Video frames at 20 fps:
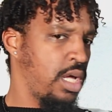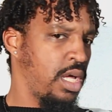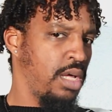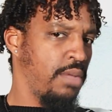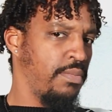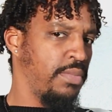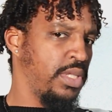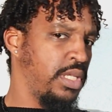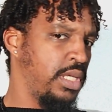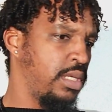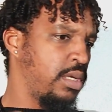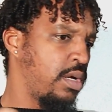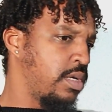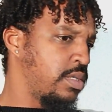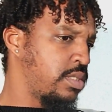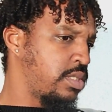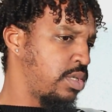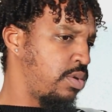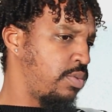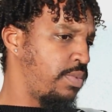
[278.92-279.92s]
But then
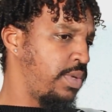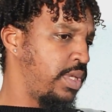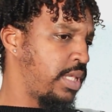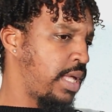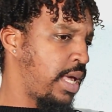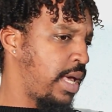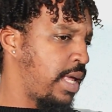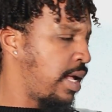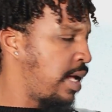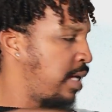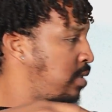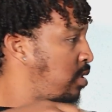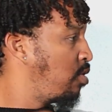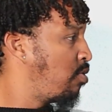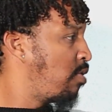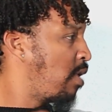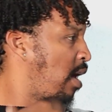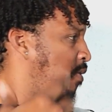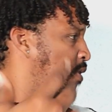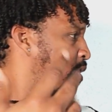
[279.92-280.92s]
also with that, I too
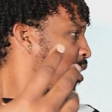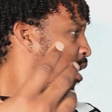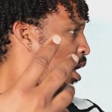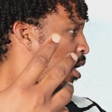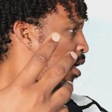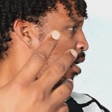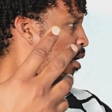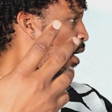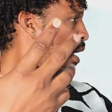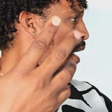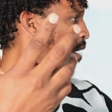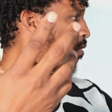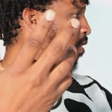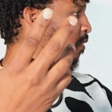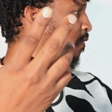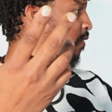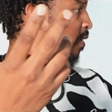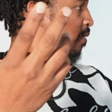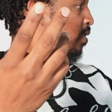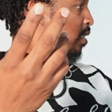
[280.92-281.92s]
have a daughter. I have a
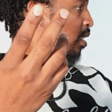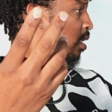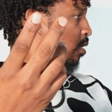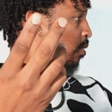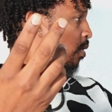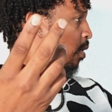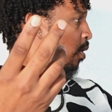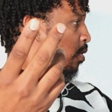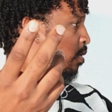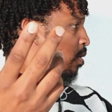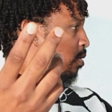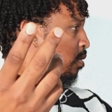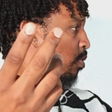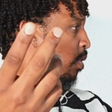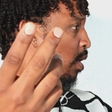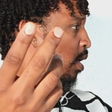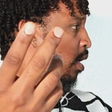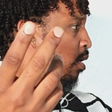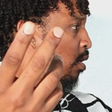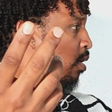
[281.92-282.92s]
15-year-old as
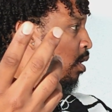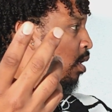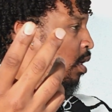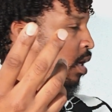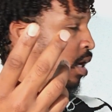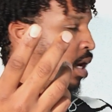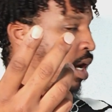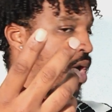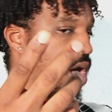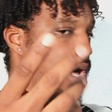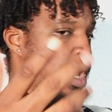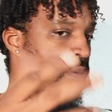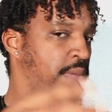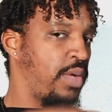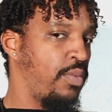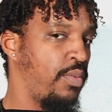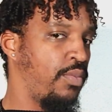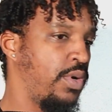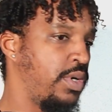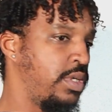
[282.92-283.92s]
well,
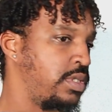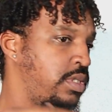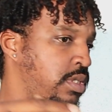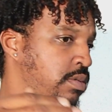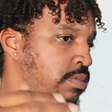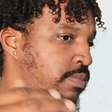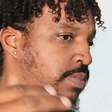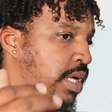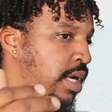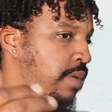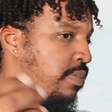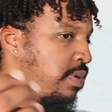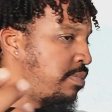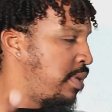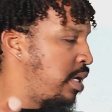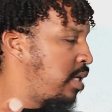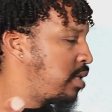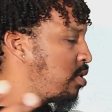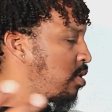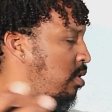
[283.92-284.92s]
and wanting to be able to
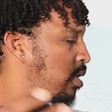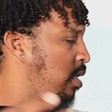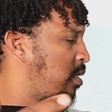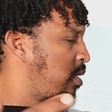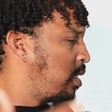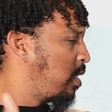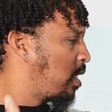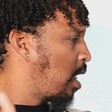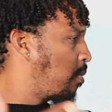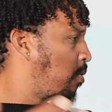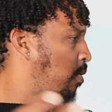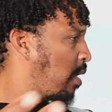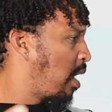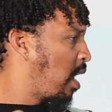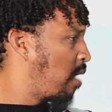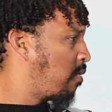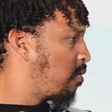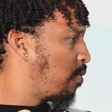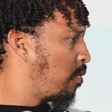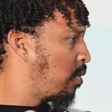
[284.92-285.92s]
make sure that she's able to
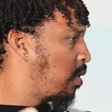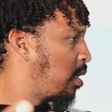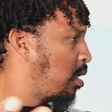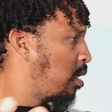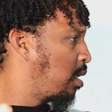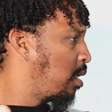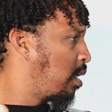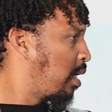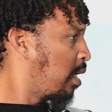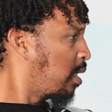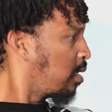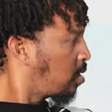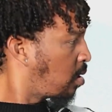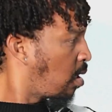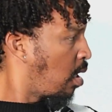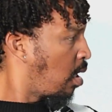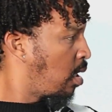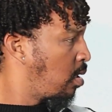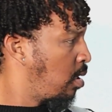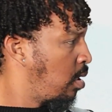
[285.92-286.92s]
have a really good head
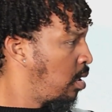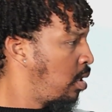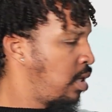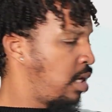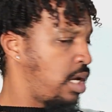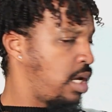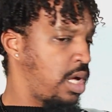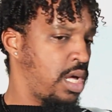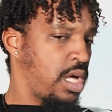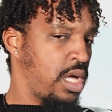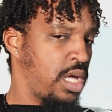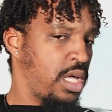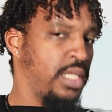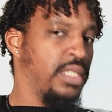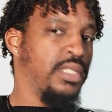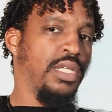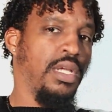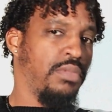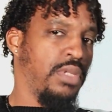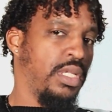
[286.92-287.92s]
start is
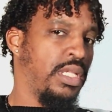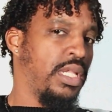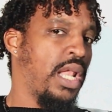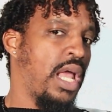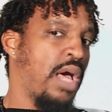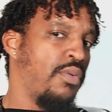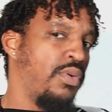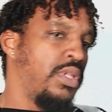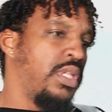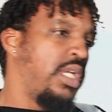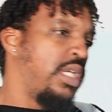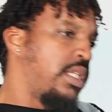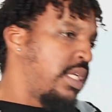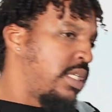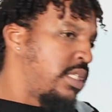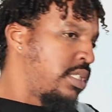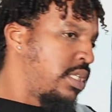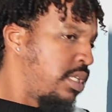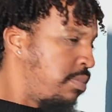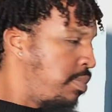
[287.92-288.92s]
something that I would think that is
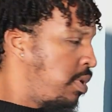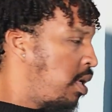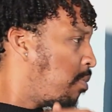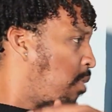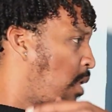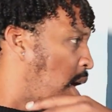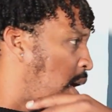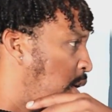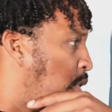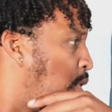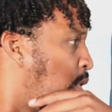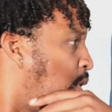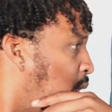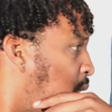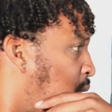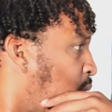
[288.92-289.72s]
going to be a priority too.